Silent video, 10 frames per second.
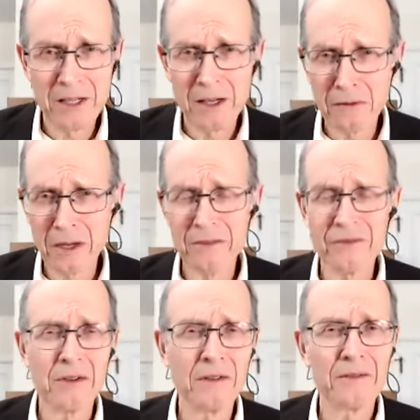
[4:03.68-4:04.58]

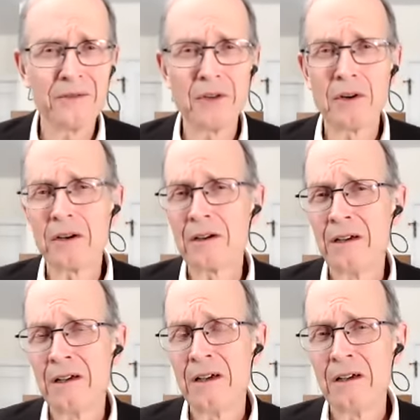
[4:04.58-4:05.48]
grateful for
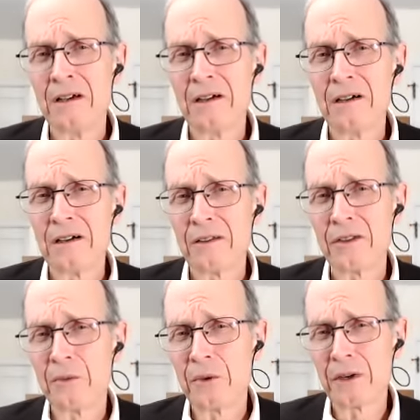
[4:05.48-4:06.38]
uh,
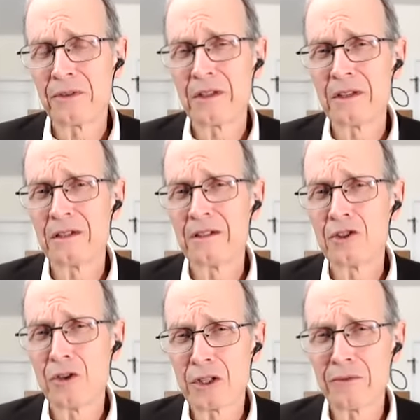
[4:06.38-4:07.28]
the work that
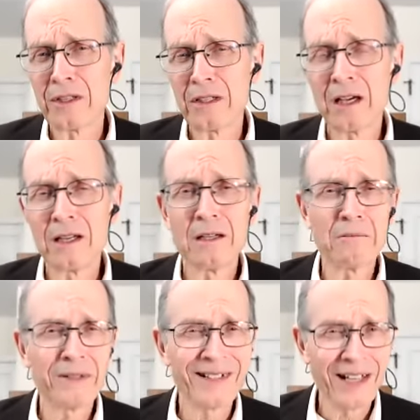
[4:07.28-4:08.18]
Joseph had done in
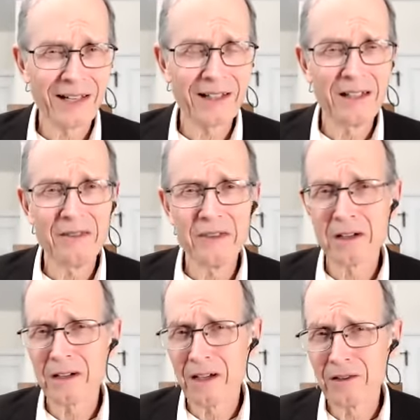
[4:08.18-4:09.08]
protecting their
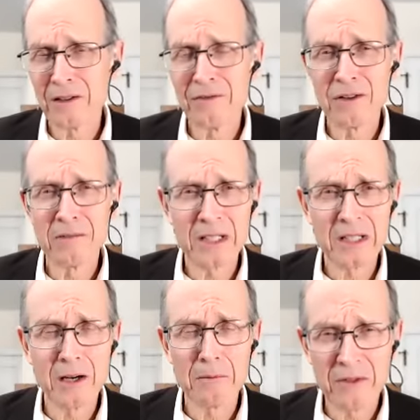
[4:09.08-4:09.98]
country from a
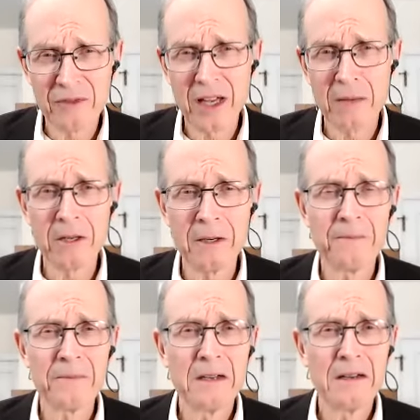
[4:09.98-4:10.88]
terrible famine.
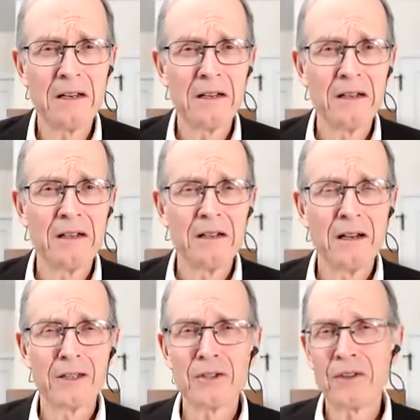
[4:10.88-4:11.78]

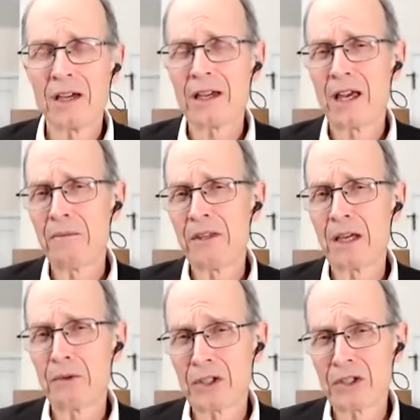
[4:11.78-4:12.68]
And so they came and they
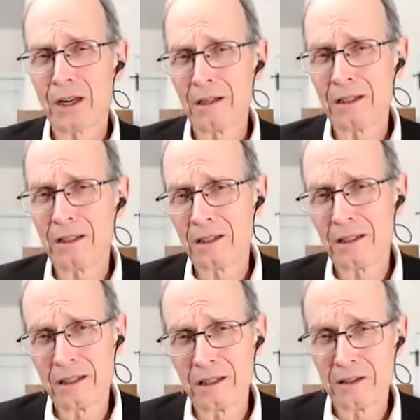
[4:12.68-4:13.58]
were settled in,
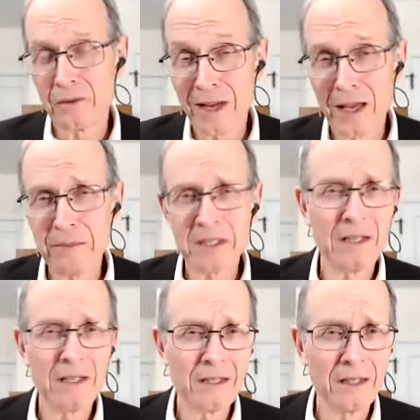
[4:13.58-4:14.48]
in
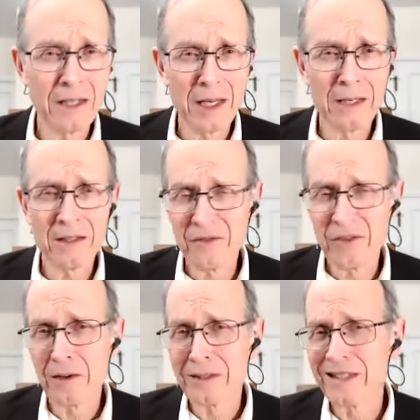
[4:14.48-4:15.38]
Ramses, the land of the
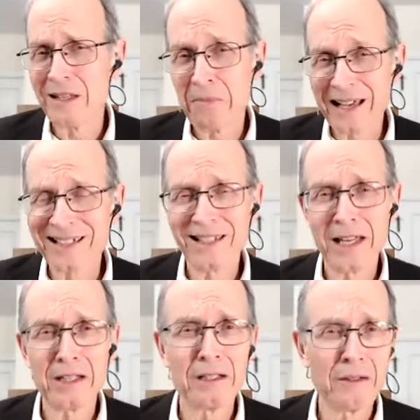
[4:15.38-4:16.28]
Pharaohs, the best
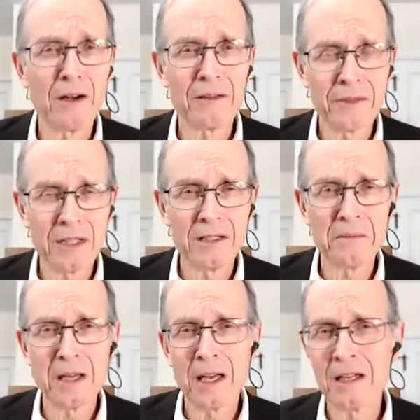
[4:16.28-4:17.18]
land in all of
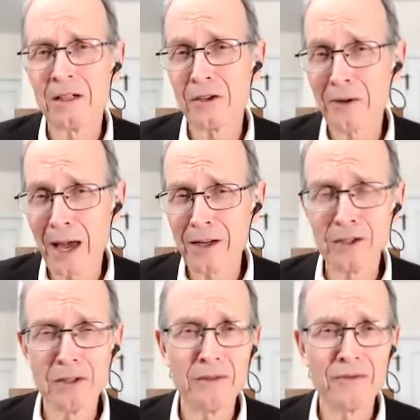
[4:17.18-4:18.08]
Egypt. And in
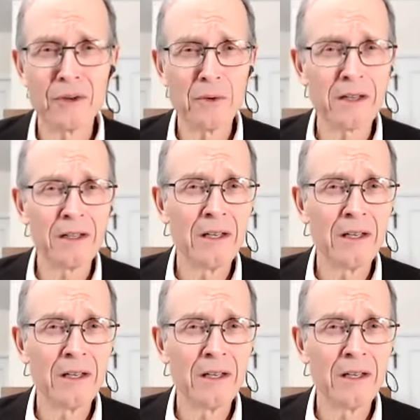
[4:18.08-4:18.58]
gratitude for what